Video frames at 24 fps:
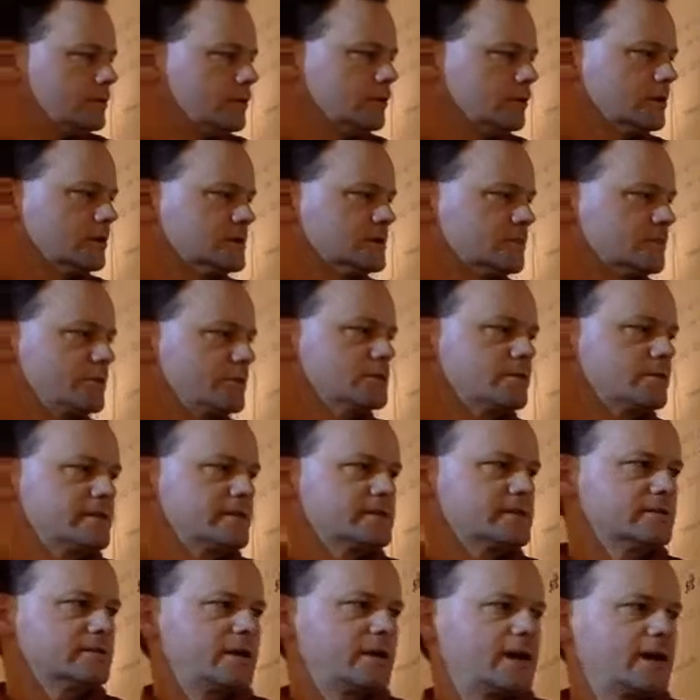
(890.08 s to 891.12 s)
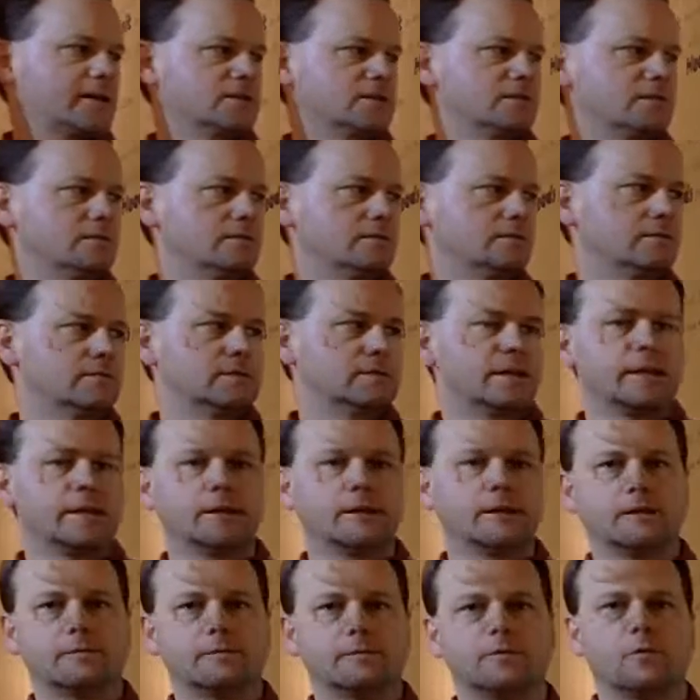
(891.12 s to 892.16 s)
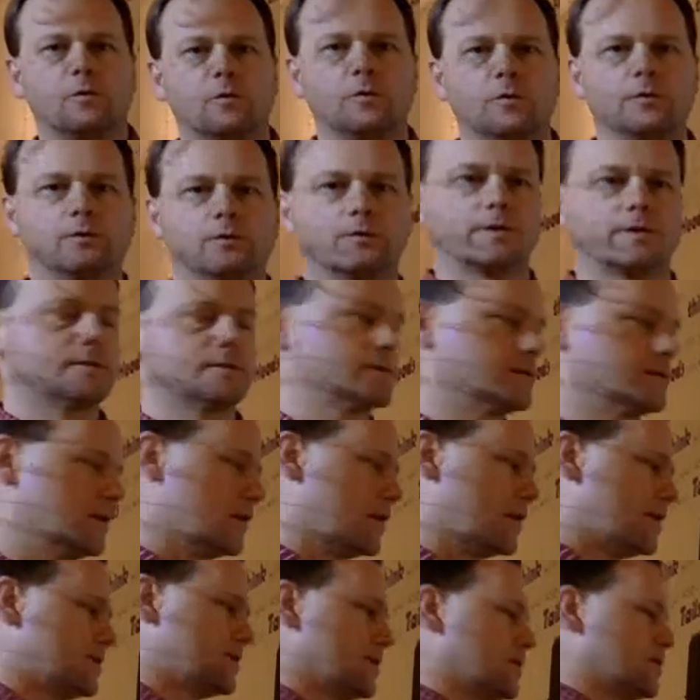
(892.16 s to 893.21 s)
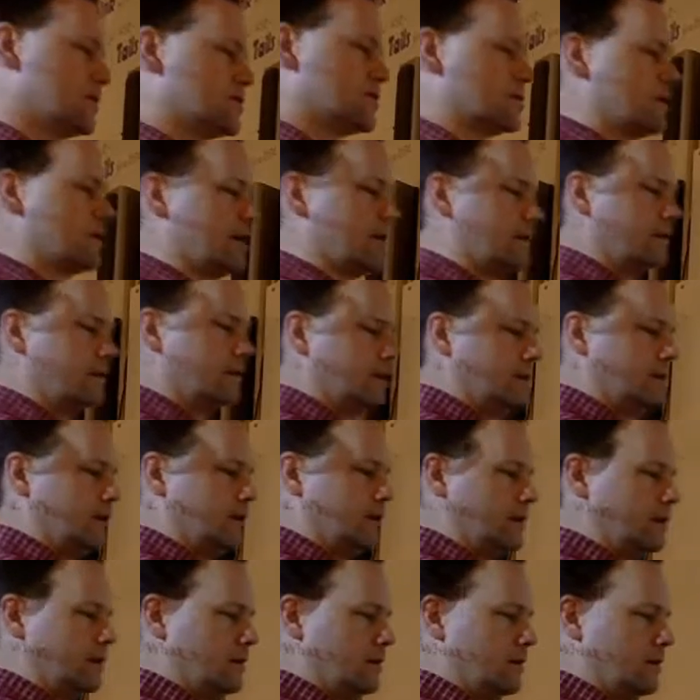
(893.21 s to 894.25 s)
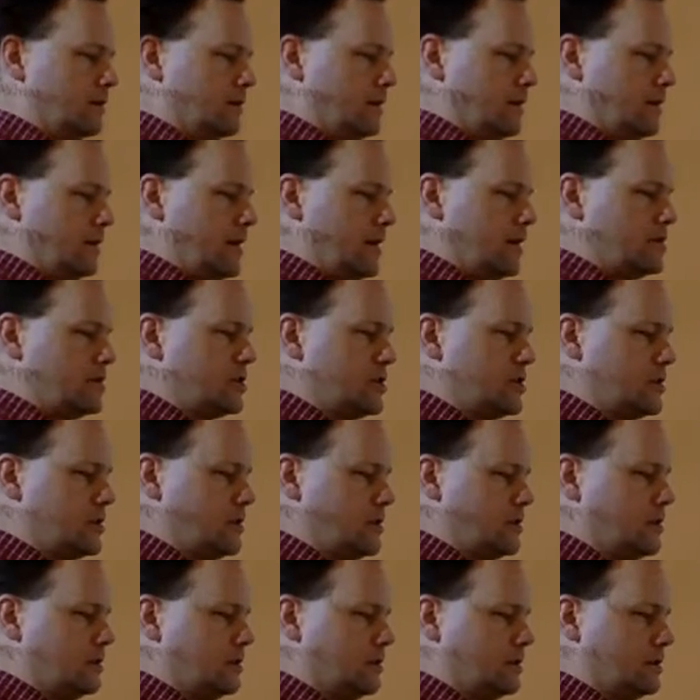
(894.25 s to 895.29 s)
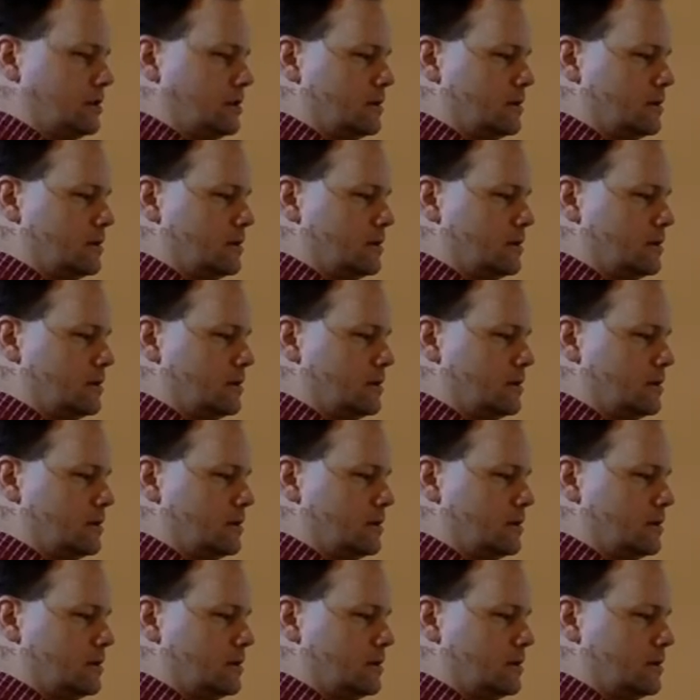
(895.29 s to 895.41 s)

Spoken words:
nucleus produced by this reaction? It's a helium 4 nucleus. All right, so you can just write He-4.